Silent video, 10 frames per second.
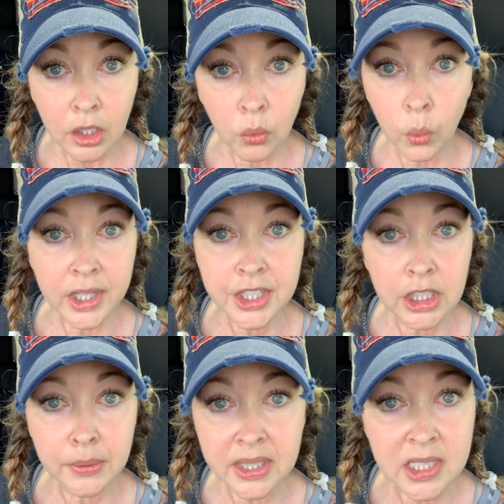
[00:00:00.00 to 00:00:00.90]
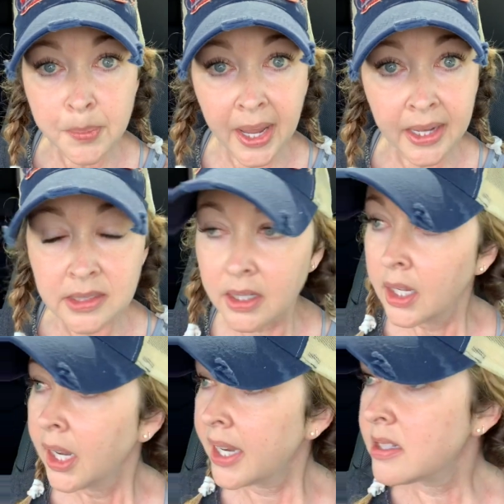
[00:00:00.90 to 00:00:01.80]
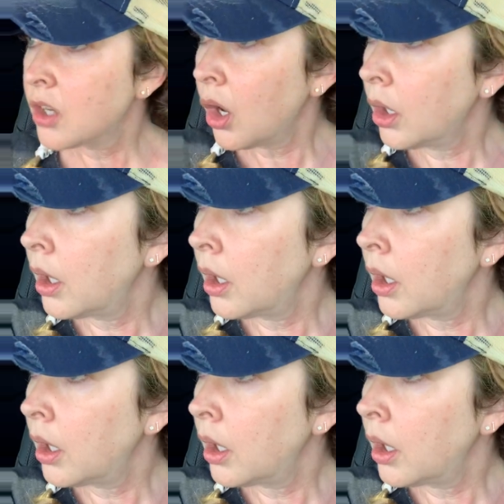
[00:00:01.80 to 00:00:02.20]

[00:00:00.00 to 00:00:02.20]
What do you expect? I saw